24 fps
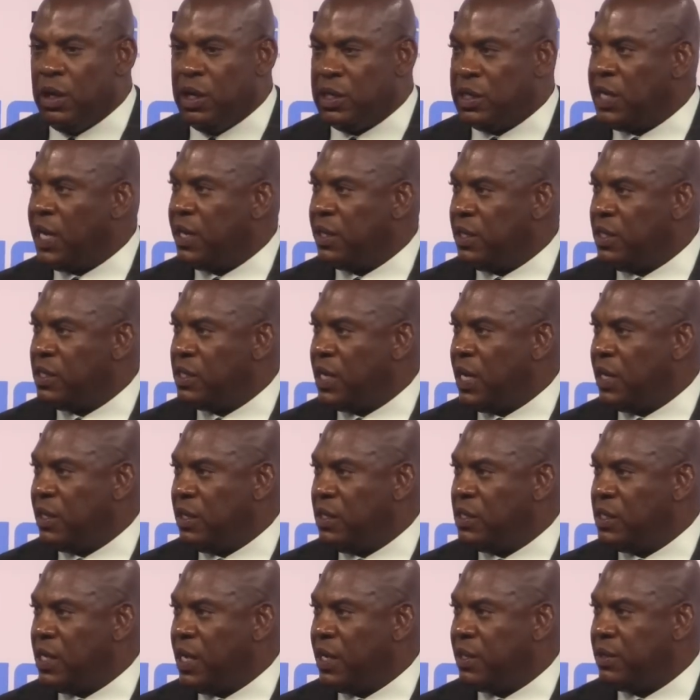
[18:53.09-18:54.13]
is that is that
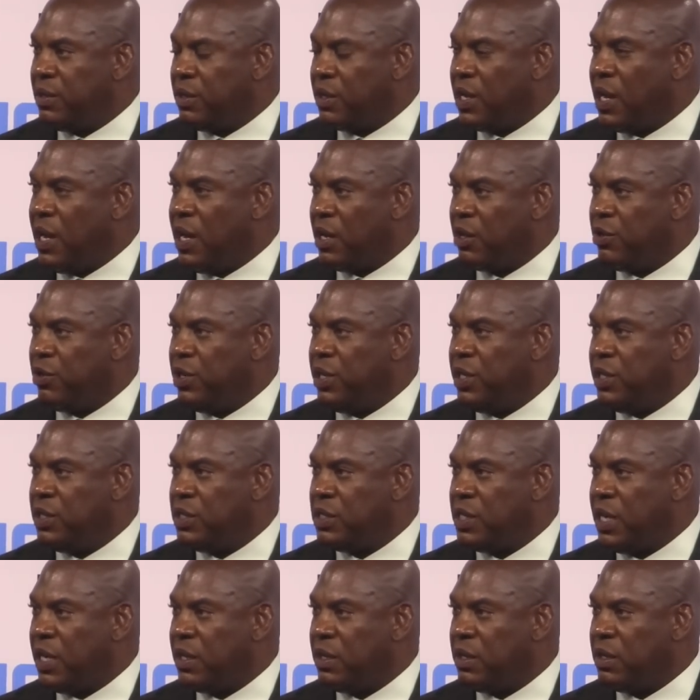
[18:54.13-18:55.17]
is that concrete? Is
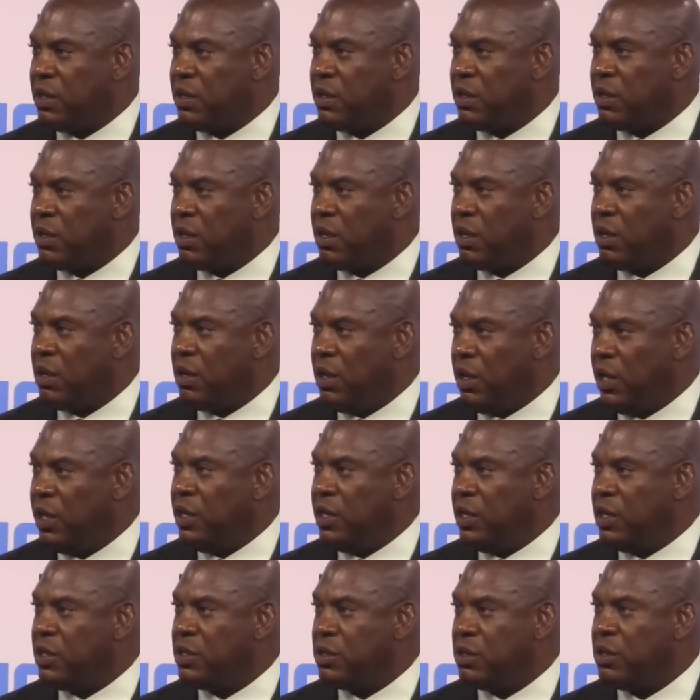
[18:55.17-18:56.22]
that it
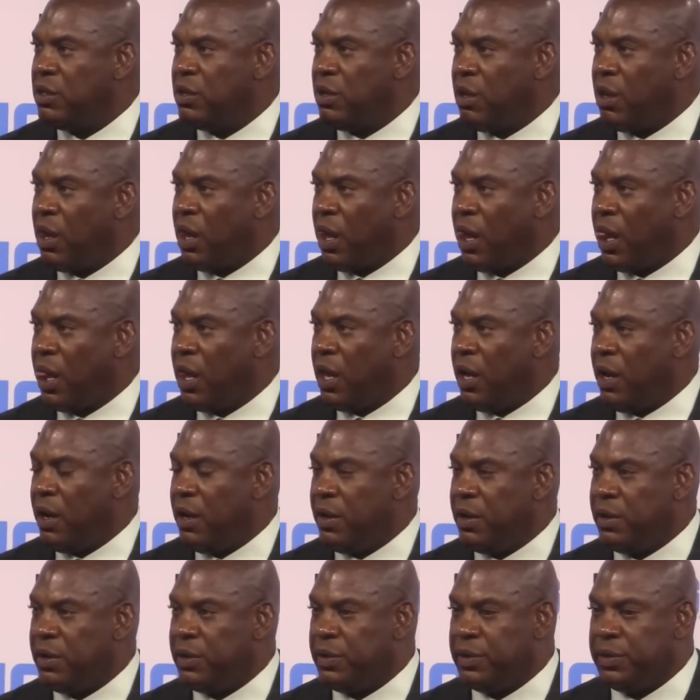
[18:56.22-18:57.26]
is? yeah. yeah.
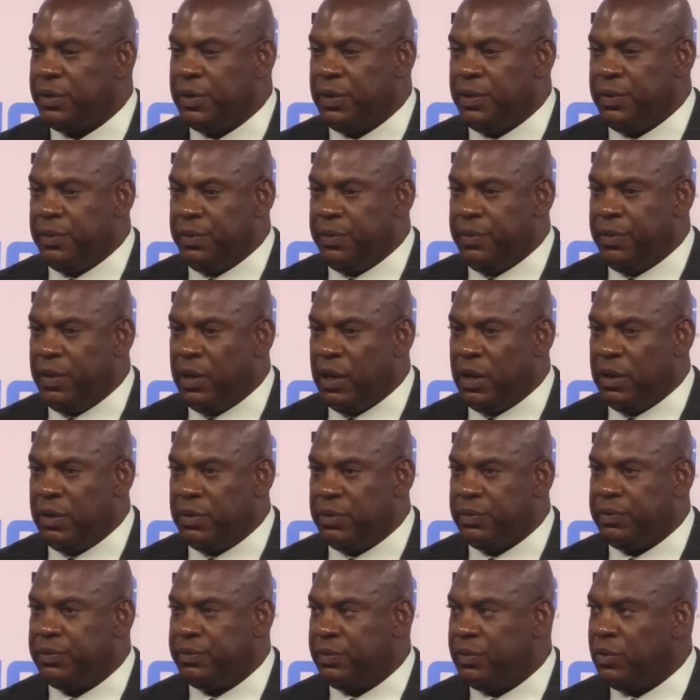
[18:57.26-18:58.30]
Important.
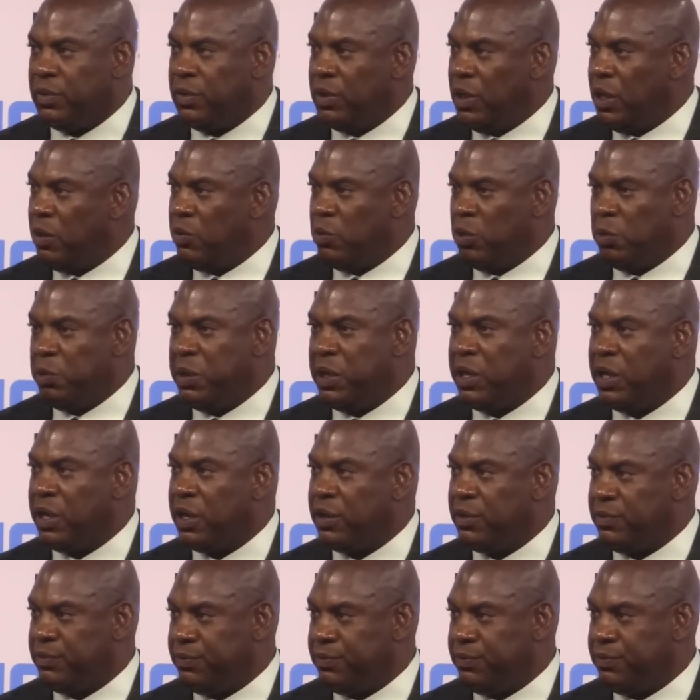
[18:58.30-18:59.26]
Yeah, we'll be there.